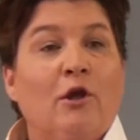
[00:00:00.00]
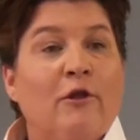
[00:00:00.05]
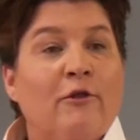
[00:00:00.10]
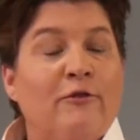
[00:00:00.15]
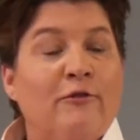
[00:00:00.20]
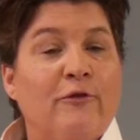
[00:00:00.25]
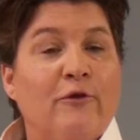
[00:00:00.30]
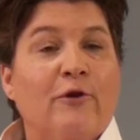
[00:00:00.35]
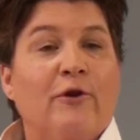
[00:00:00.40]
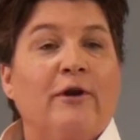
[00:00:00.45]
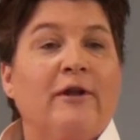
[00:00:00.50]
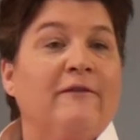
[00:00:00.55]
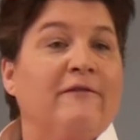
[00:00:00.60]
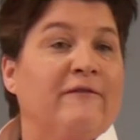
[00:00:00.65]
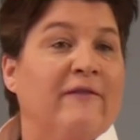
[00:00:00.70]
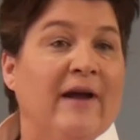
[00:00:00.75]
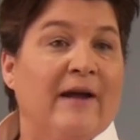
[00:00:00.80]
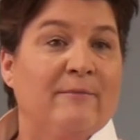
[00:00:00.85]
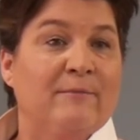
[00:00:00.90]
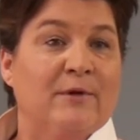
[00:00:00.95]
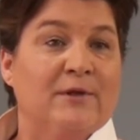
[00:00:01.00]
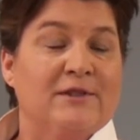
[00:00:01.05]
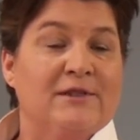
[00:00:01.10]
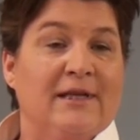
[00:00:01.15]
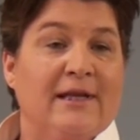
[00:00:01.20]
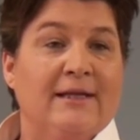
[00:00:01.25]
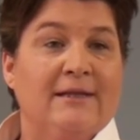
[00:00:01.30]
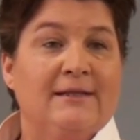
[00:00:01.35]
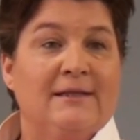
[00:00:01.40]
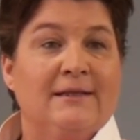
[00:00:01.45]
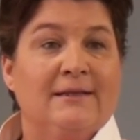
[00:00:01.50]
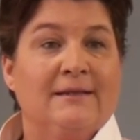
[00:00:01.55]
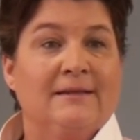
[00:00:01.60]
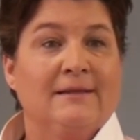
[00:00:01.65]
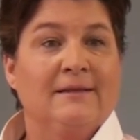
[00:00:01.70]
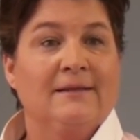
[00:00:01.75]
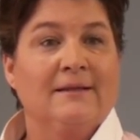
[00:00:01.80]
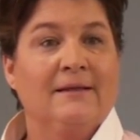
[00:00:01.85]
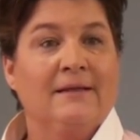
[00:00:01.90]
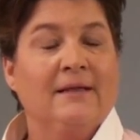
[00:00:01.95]
35%
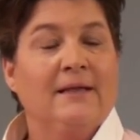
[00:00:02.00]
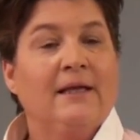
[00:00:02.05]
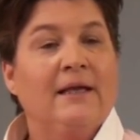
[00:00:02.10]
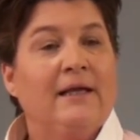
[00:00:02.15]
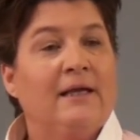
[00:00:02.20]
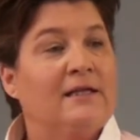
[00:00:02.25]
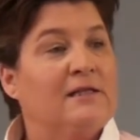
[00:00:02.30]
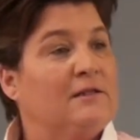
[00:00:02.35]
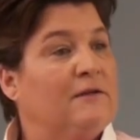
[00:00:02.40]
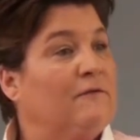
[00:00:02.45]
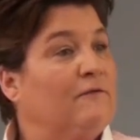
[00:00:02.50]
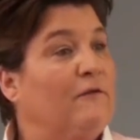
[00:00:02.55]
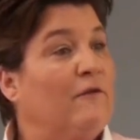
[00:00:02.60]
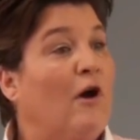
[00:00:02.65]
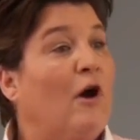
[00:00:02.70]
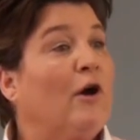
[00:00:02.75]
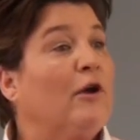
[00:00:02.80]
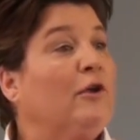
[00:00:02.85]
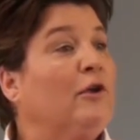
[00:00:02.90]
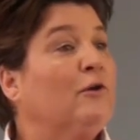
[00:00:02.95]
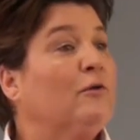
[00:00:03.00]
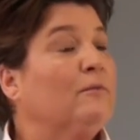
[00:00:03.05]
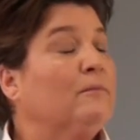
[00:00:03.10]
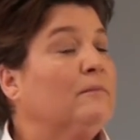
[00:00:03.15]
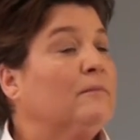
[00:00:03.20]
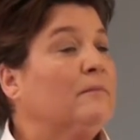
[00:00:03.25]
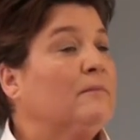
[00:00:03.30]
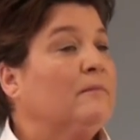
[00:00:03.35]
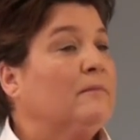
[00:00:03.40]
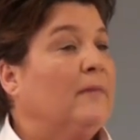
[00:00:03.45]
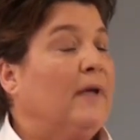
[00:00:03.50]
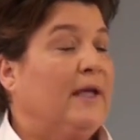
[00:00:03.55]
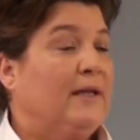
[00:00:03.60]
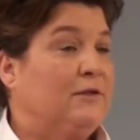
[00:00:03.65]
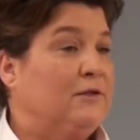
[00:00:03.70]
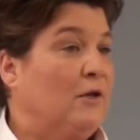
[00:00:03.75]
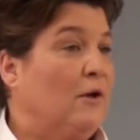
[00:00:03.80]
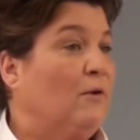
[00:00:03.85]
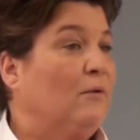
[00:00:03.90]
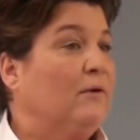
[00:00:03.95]
is volume
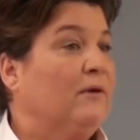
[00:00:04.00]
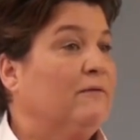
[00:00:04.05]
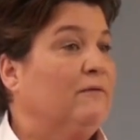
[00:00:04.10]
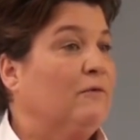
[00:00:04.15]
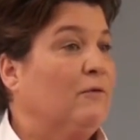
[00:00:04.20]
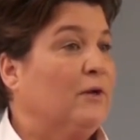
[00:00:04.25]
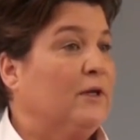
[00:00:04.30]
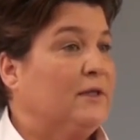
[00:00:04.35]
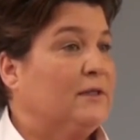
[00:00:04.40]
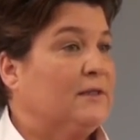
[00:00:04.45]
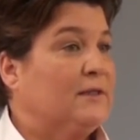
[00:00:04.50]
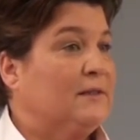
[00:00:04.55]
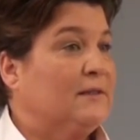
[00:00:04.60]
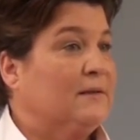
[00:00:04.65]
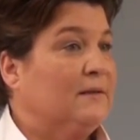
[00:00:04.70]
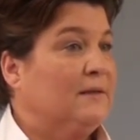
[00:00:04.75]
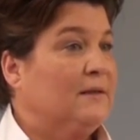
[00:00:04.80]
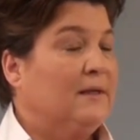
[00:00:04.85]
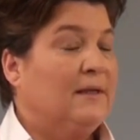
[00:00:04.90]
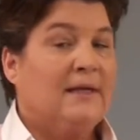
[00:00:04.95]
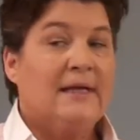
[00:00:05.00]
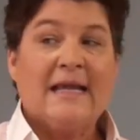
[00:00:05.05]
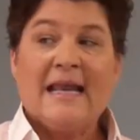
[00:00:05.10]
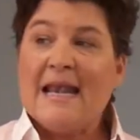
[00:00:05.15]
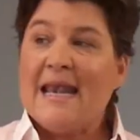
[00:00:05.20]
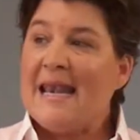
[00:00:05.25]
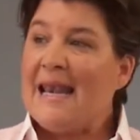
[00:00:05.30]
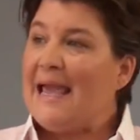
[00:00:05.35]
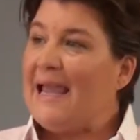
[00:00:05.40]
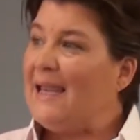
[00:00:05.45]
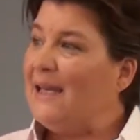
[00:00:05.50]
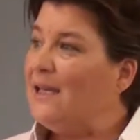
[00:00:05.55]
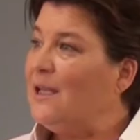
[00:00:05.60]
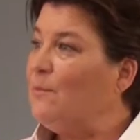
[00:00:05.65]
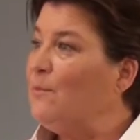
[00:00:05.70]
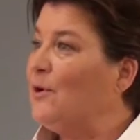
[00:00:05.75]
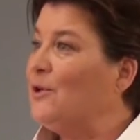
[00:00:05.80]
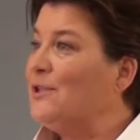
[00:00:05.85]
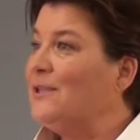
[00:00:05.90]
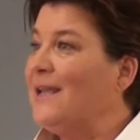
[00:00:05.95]
and tone of voice.
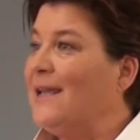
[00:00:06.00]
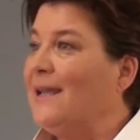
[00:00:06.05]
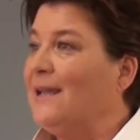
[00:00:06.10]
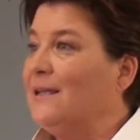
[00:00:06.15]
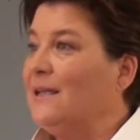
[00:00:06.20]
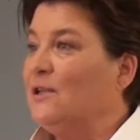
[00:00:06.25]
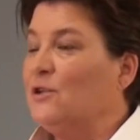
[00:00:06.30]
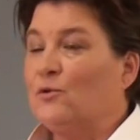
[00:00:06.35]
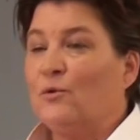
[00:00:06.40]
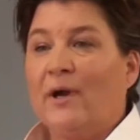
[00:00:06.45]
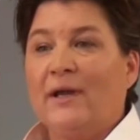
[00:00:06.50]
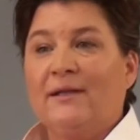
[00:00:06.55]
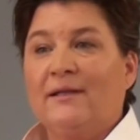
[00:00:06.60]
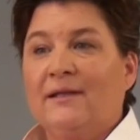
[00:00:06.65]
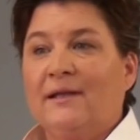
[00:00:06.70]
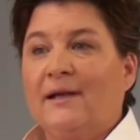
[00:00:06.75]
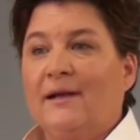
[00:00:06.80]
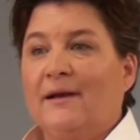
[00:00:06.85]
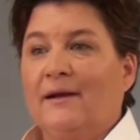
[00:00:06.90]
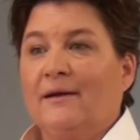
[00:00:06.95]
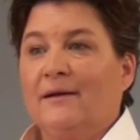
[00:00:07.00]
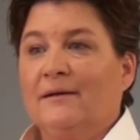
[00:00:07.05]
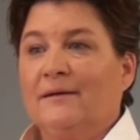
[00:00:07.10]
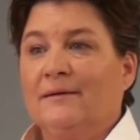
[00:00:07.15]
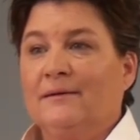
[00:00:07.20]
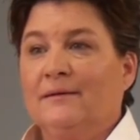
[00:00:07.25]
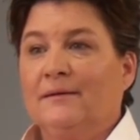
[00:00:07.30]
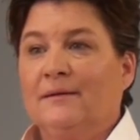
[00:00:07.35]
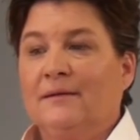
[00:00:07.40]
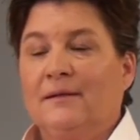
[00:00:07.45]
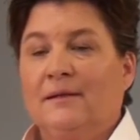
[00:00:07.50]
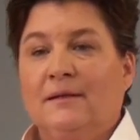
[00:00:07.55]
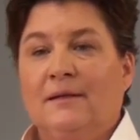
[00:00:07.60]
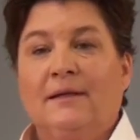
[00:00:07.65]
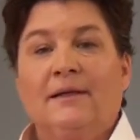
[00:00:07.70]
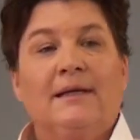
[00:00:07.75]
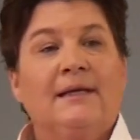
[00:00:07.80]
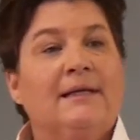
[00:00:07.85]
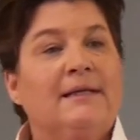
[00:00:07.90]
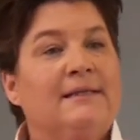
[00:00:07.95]
90% is right there.
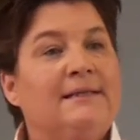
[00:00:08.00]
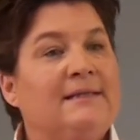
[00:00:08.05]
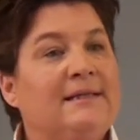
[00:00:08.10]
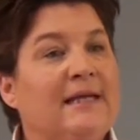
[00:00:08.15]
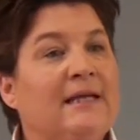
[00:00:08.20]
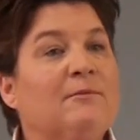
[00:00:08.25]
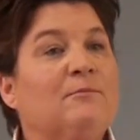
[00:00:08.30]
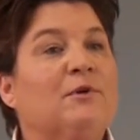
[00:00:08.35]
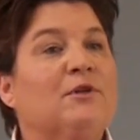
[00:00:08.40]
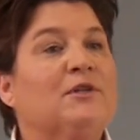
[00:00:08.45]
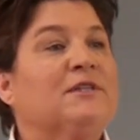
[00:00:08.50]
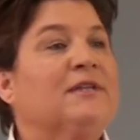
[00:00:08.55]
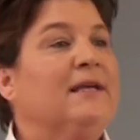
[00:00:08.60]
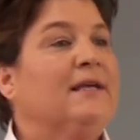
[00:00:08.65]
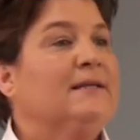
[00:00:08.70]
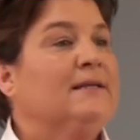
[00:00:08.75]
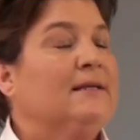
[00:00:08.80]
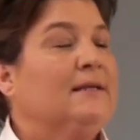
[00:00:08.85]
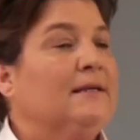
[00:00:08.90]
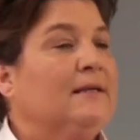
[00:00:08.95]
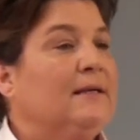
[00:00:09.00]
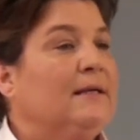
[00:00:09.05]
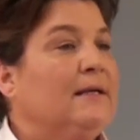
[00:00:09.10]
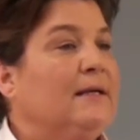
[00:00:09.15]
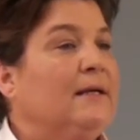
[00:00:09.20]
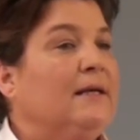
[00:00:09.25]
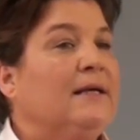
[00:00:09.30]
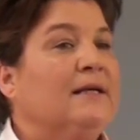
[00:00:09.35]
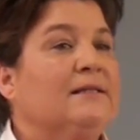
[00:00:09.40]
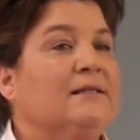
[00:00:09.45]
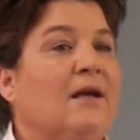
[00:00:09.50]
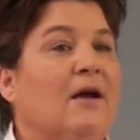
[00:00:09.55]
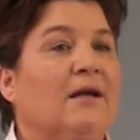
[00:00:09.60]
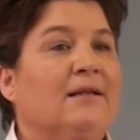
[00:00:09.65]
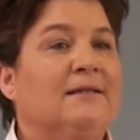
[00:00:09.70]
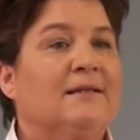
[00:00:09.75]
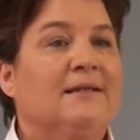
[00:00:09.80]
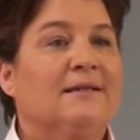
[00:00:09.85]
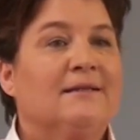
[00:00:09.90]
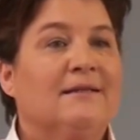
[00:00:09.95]
10% is
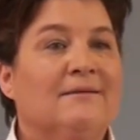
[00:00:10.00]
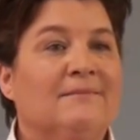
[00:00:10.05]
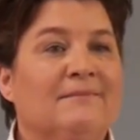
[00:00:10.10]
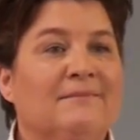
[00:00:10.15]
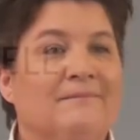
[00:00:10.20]
content.